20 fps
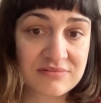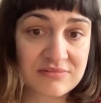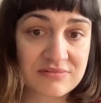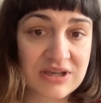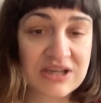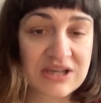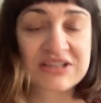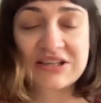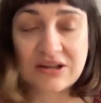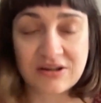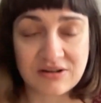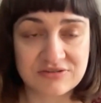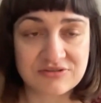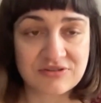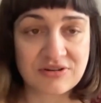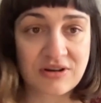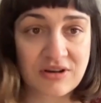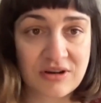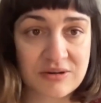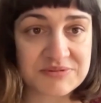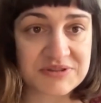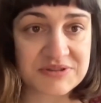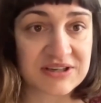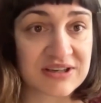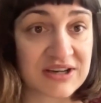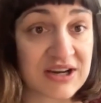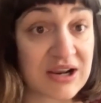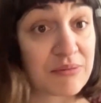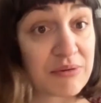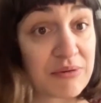as a cultural object.
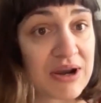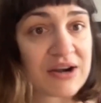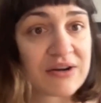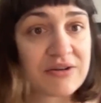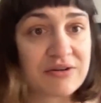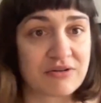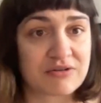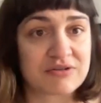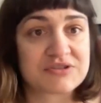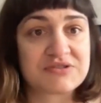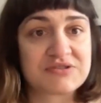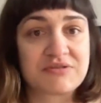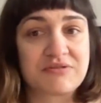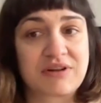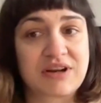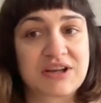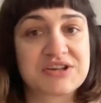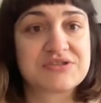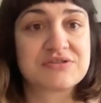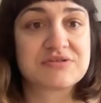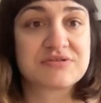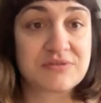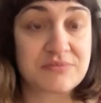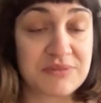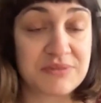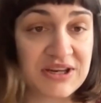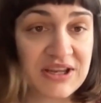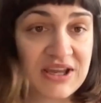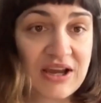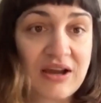And I will argue also in relation to
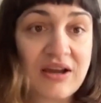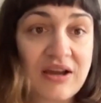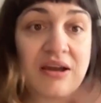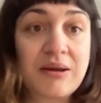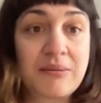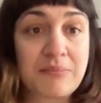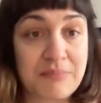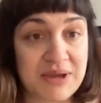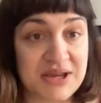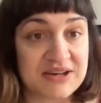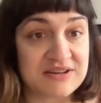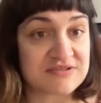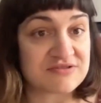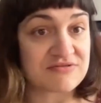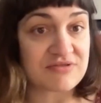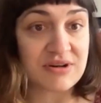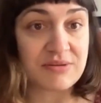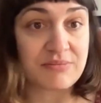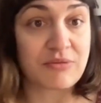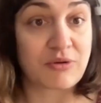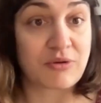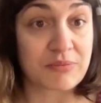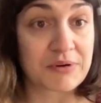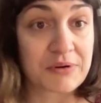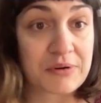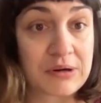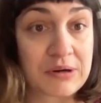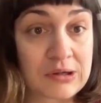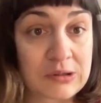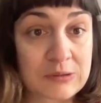media mainstream
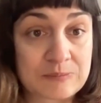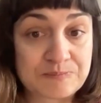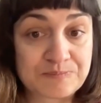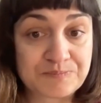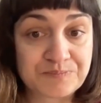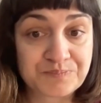overall.